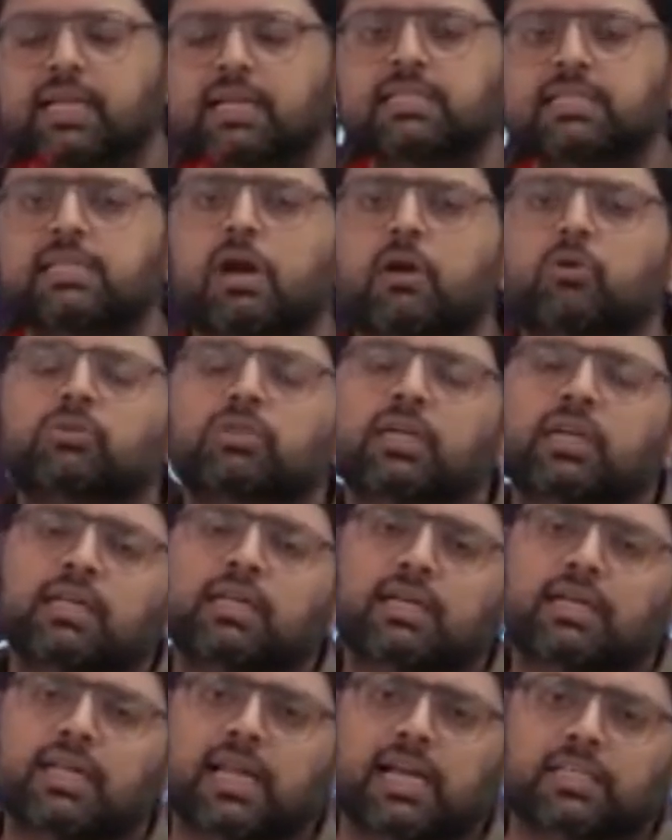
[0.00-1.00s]
it is outside
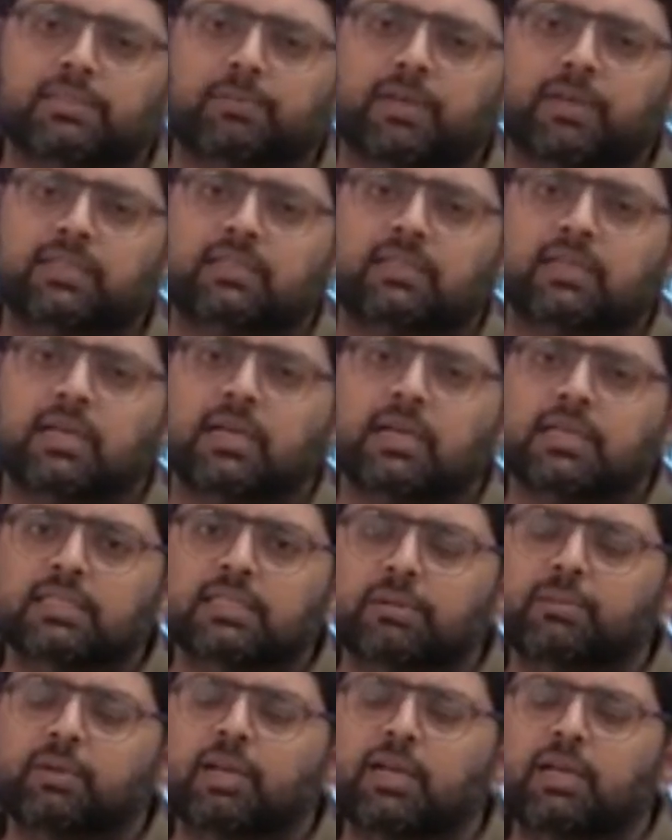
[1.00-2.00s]
the tax base.
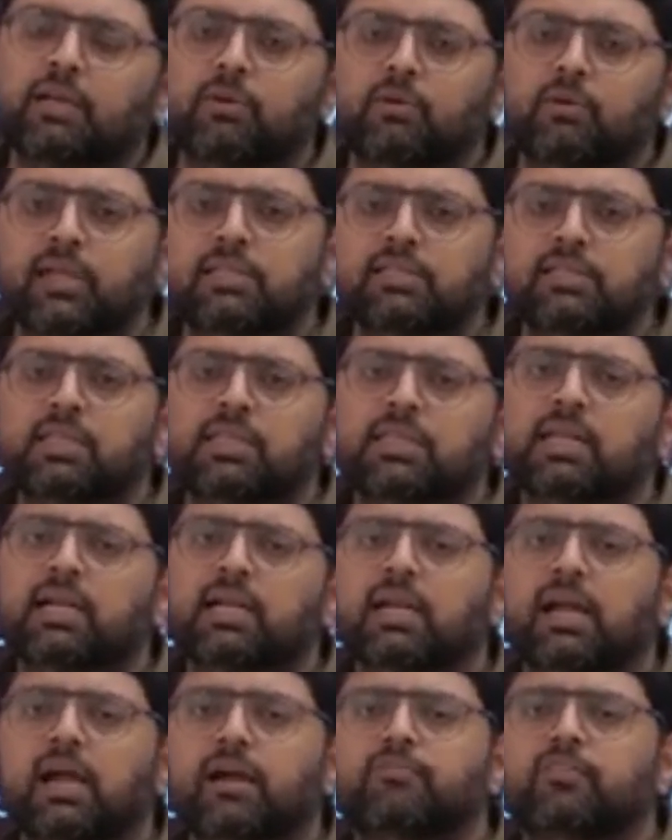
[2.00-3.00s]
Similarly, you can see
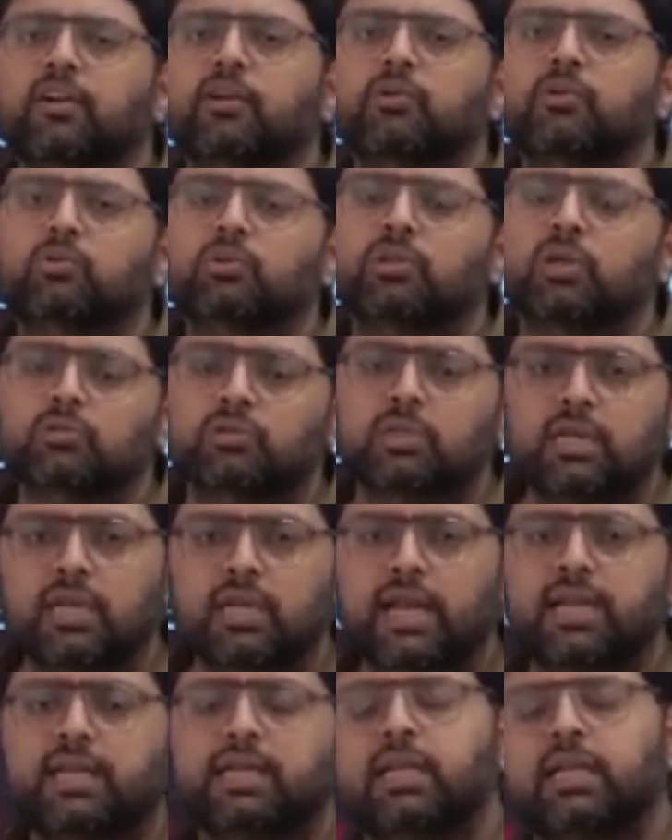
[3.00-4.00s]
that after
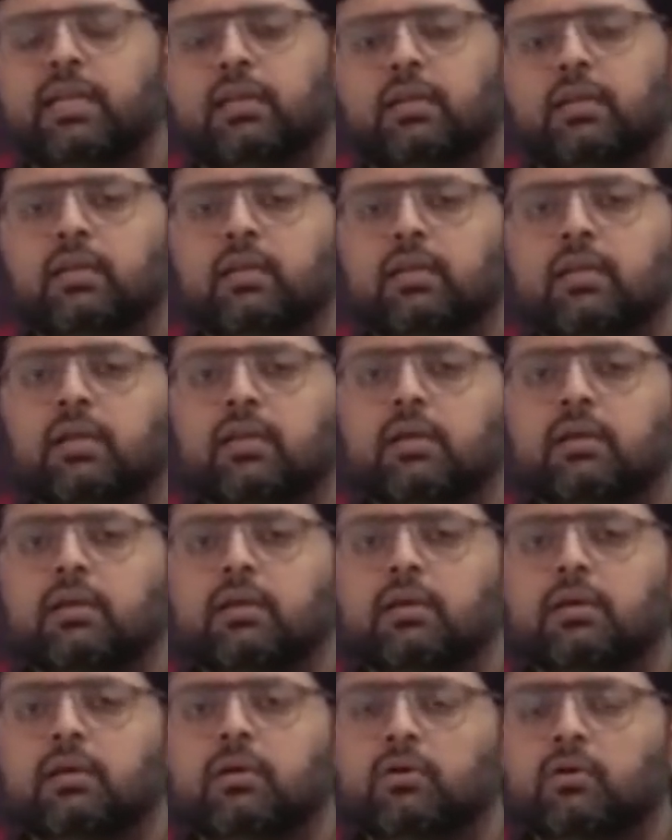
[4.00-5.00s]
2019,
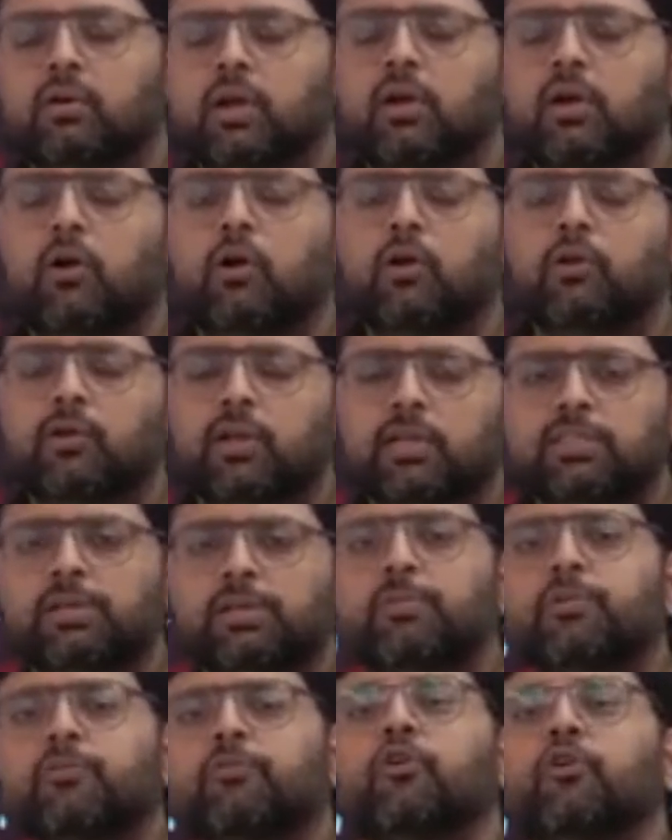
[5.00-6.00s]
okay, or you can say
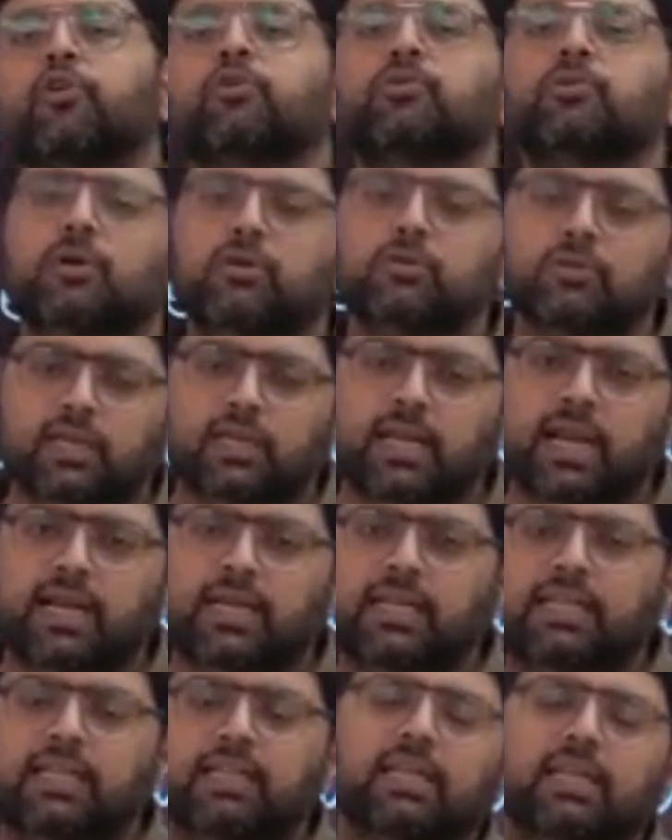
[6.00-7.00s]
before
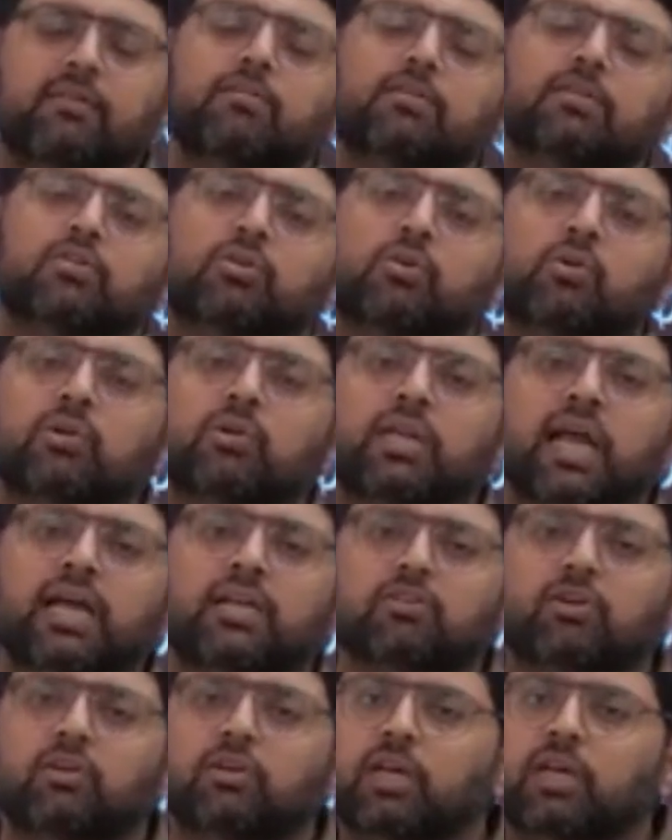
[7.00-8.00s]
2019, there was no
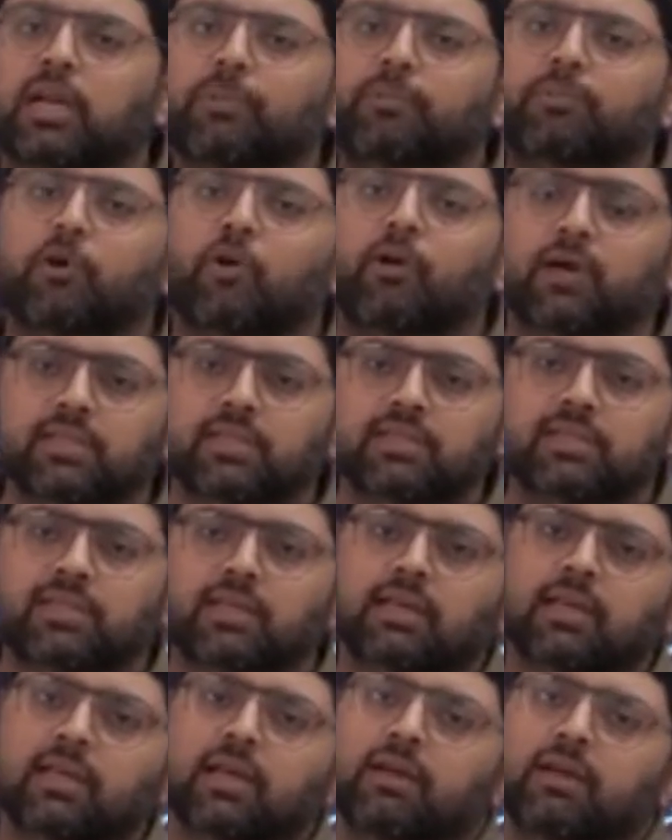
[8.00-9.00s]
tax on
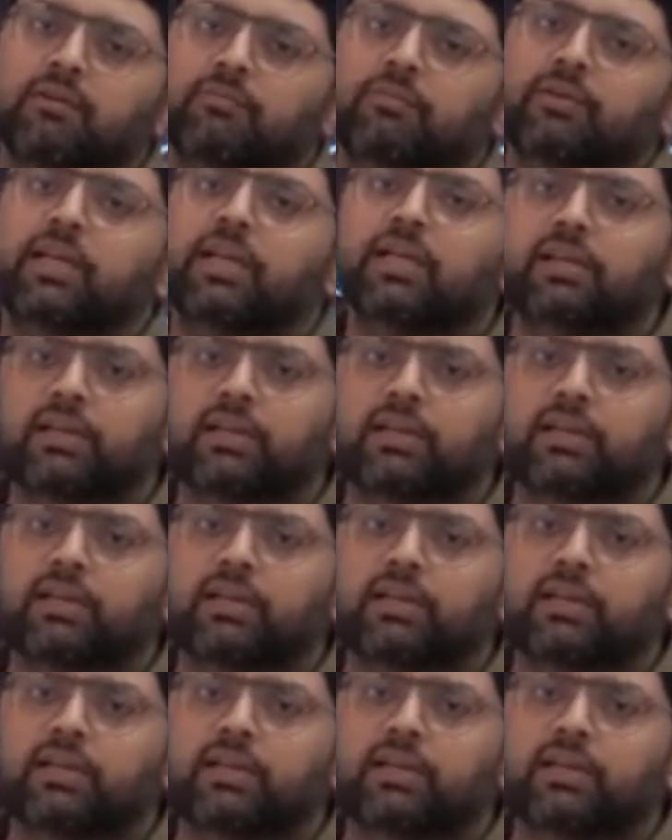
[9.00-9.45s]
cryptocurrency. We